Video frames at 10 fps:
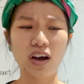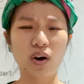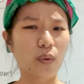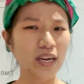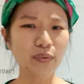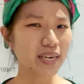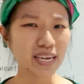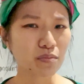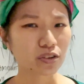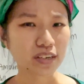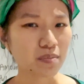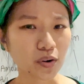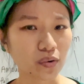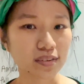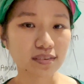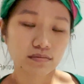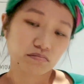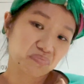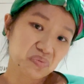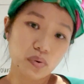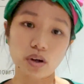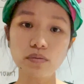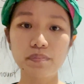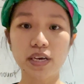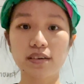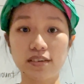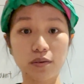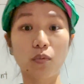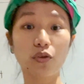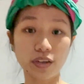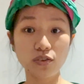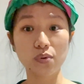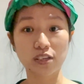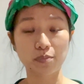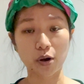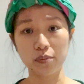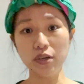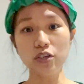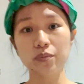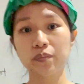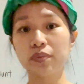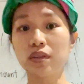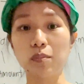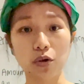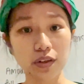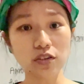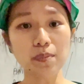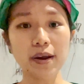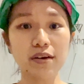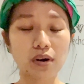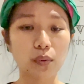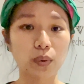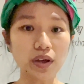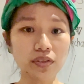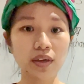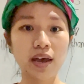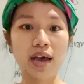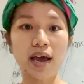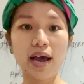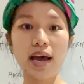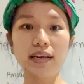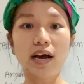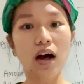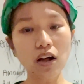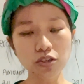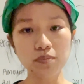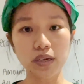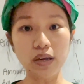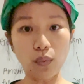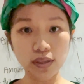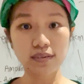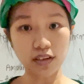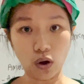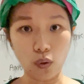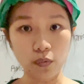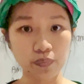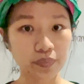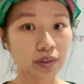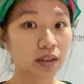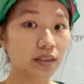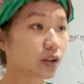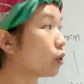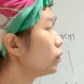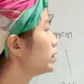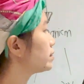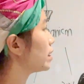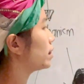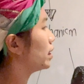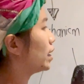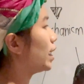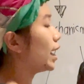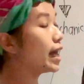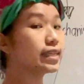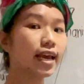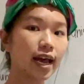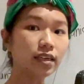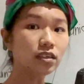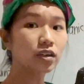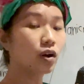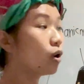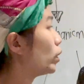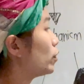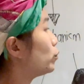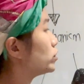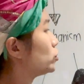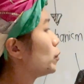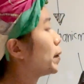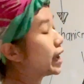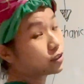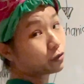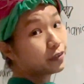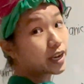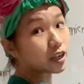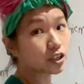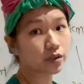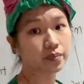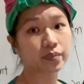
why do we need more stablecoins? Well, because there are more things to experiment, more things to play around with, and ultimately, what's the goal? The goal is that at the end, if we're still pegged to fiat,